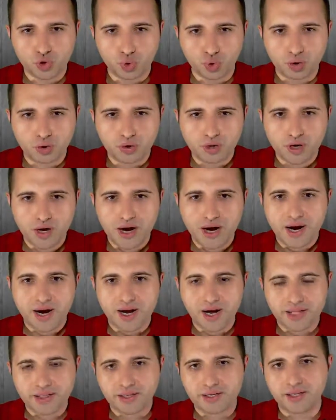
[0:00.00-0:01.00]
In short,
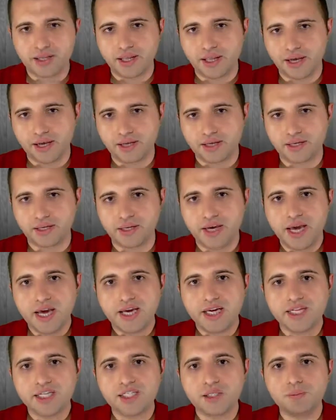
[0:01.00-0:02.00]
ethical
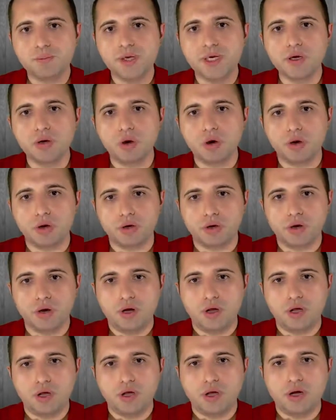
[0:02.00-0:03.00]
hacking is
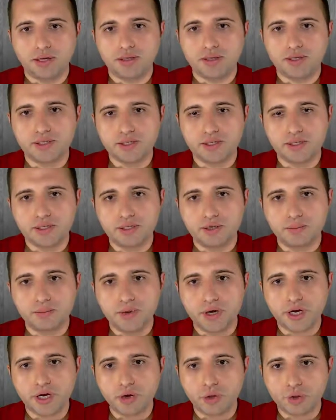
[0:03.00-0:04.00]
beyond hacking the
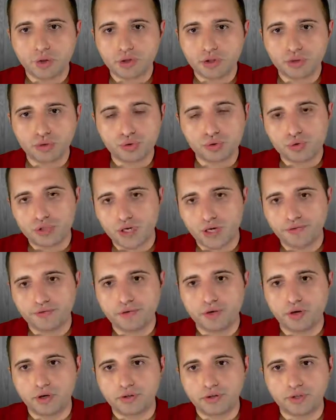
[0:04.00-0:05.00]
system in order to
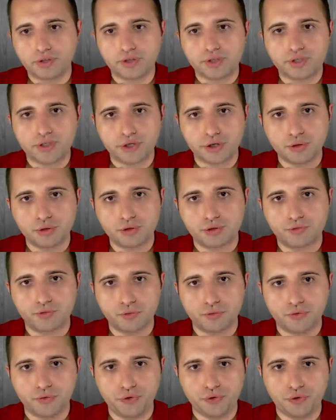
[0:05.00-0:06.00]
safeguard the
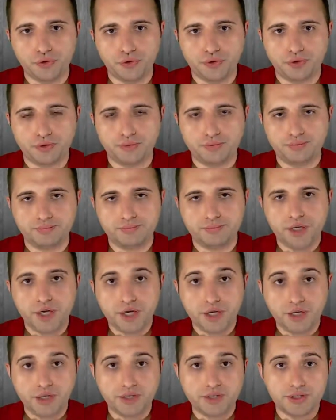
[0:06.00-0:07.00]
security for future.
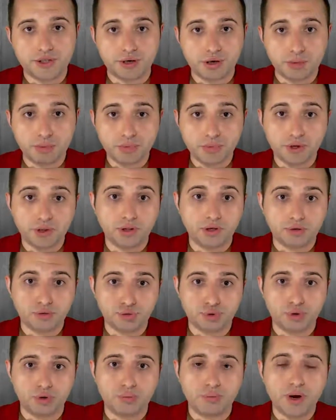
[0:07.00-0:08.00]
It is an
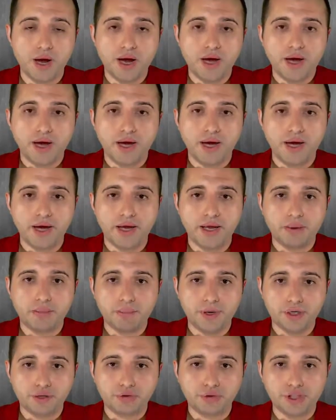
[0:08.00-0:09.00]
umbrella term
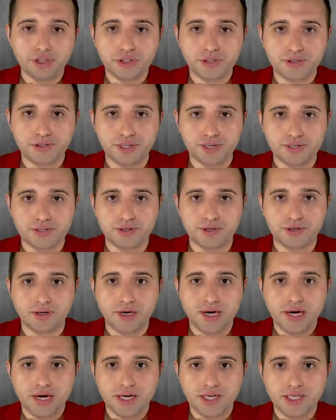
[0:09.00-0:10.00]
and penetration
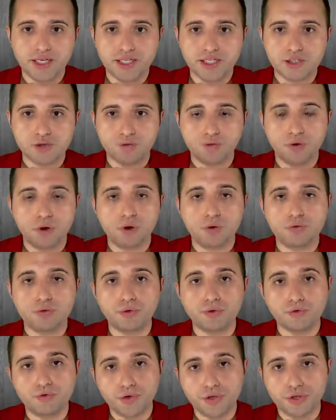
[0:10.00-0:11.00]
testing is
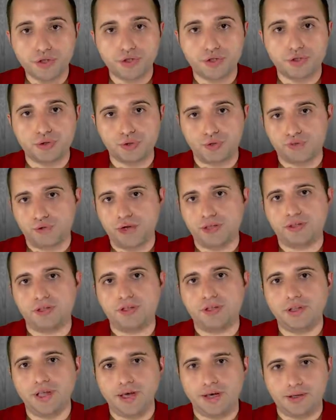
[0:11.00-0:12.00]
one of the features of
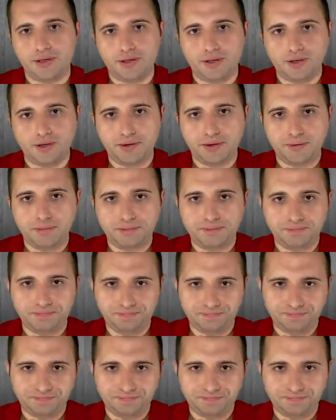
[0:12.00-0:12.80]
ethical hacking.